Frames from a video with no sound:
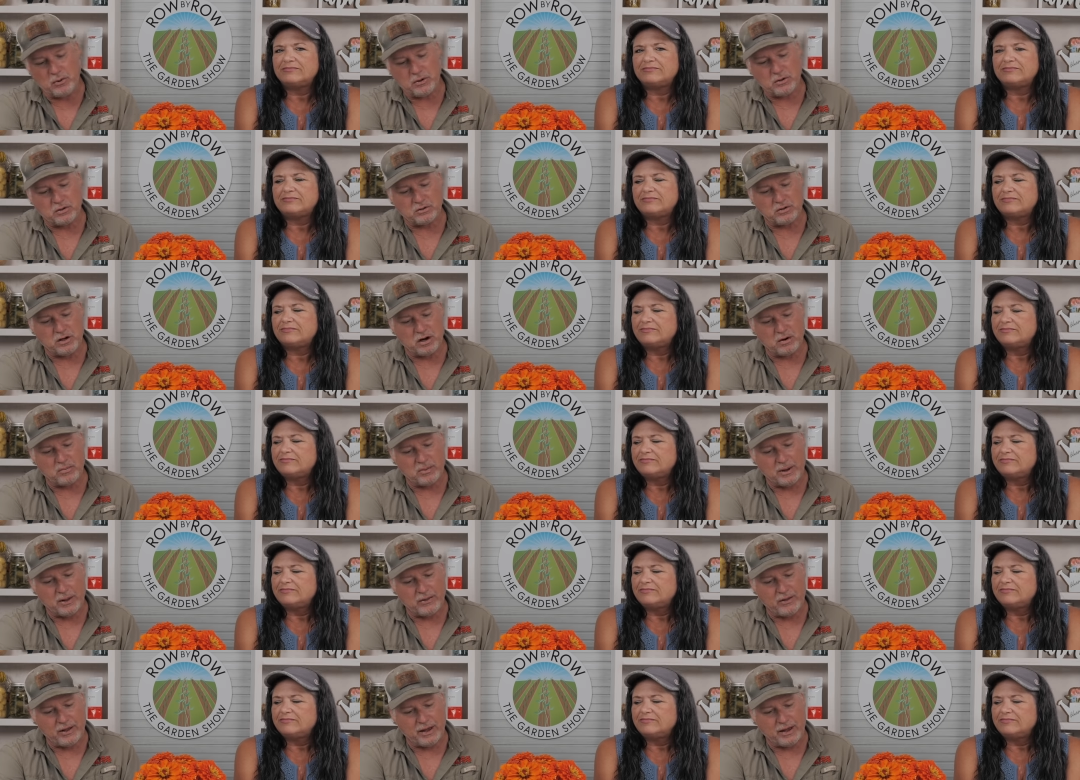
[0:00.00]
Speaker 1: we're going to talk
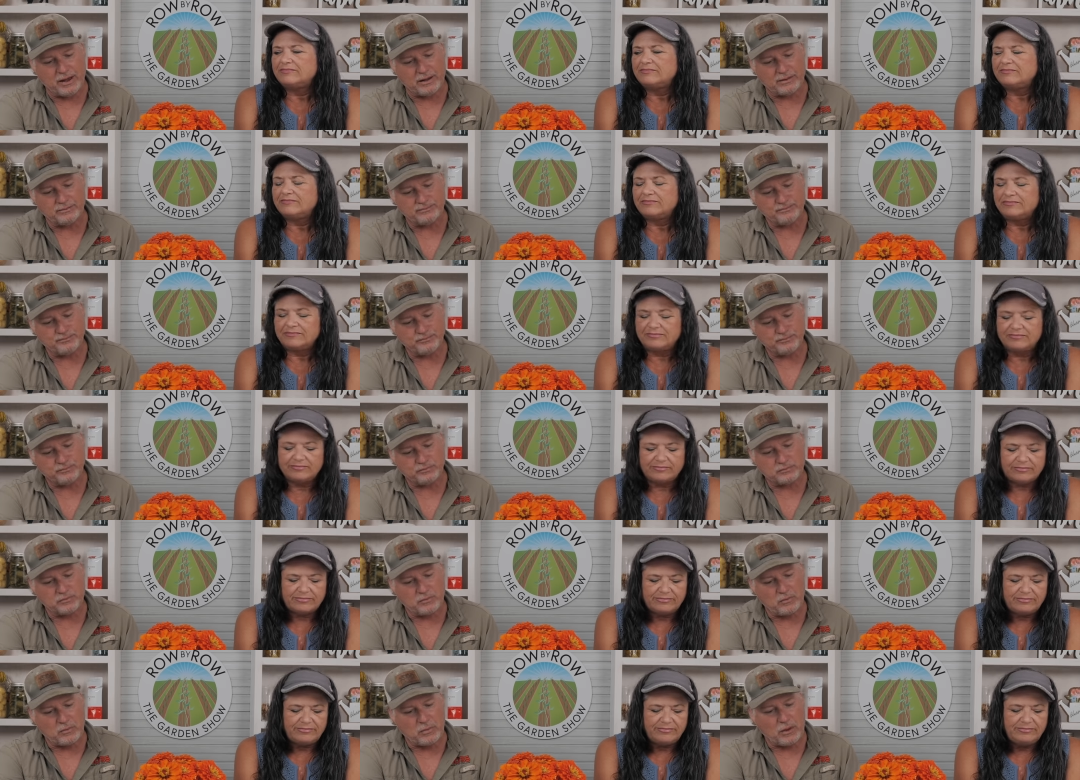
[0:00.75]
about that.
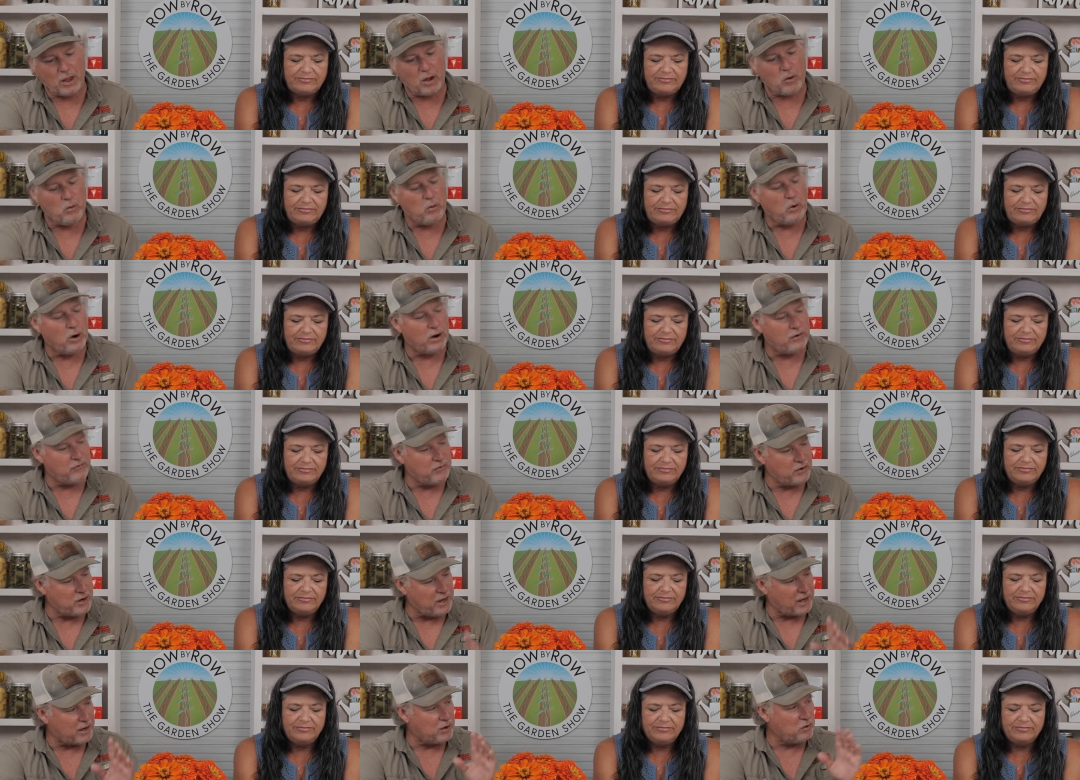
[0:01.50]
What
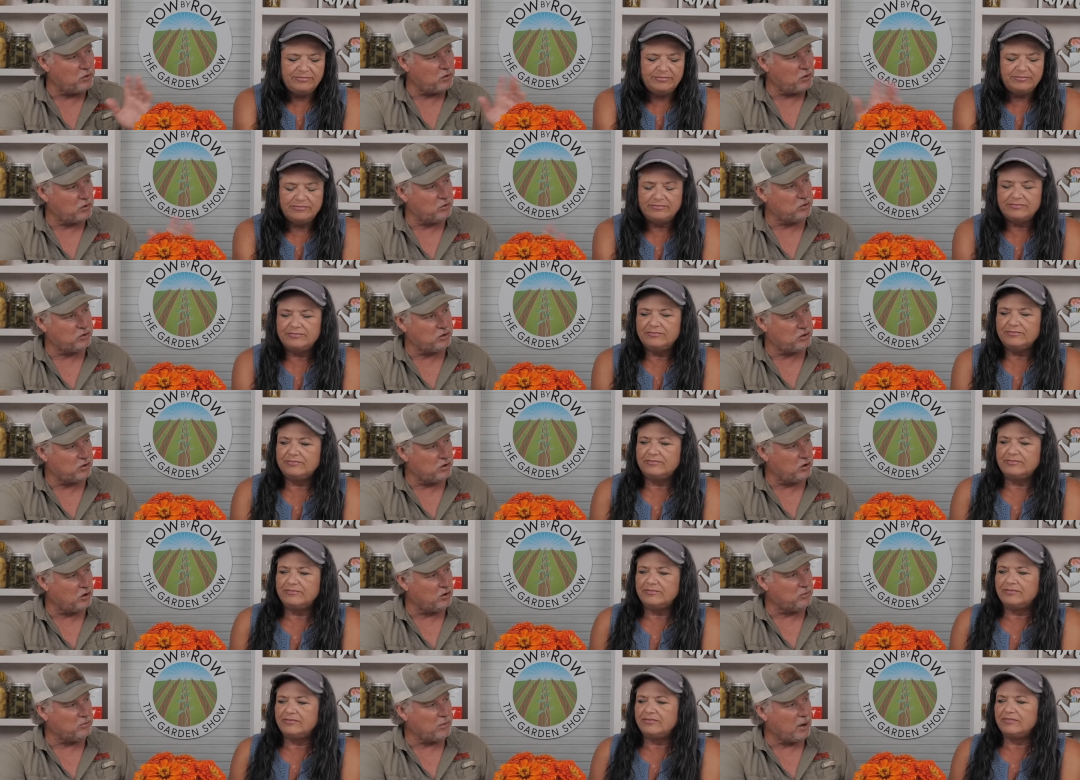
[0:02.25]
have you got going on in your
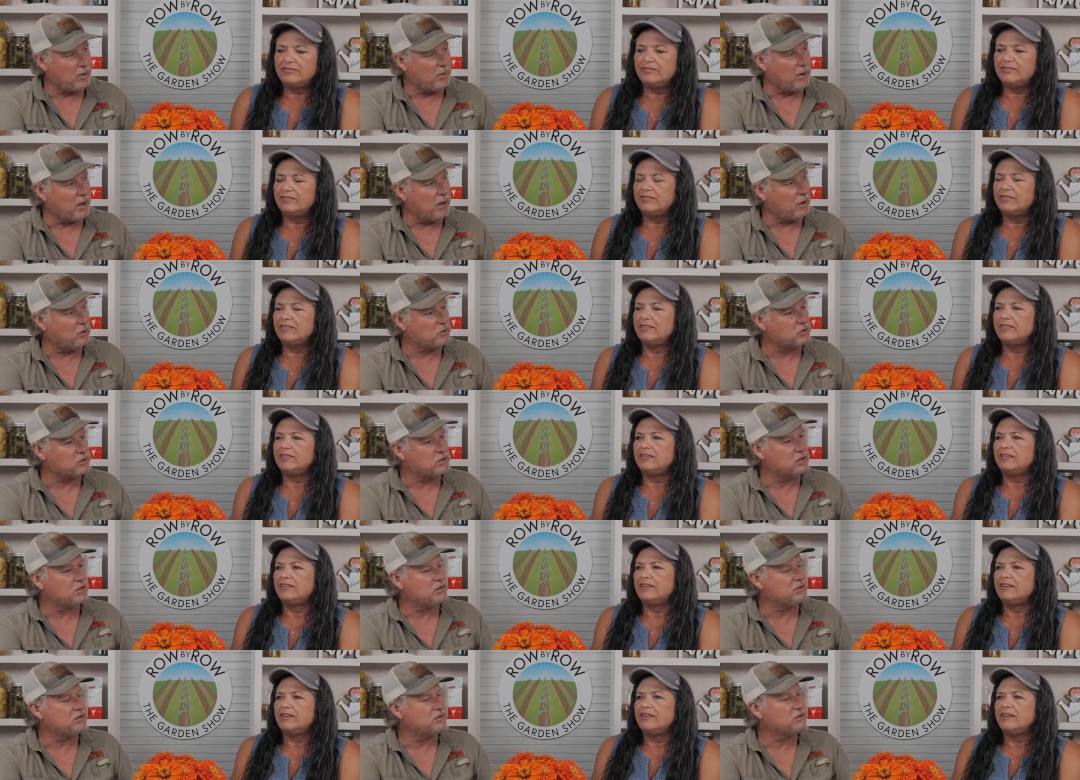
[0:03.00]
garden, Mama
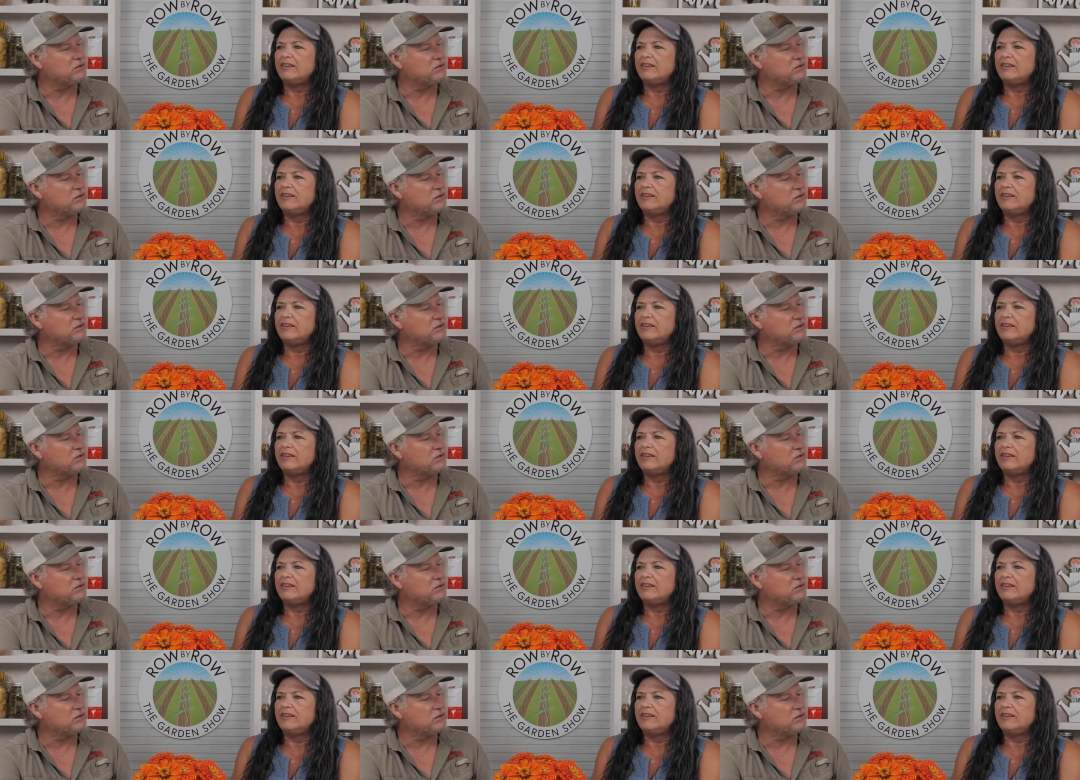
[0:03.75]
Hoss?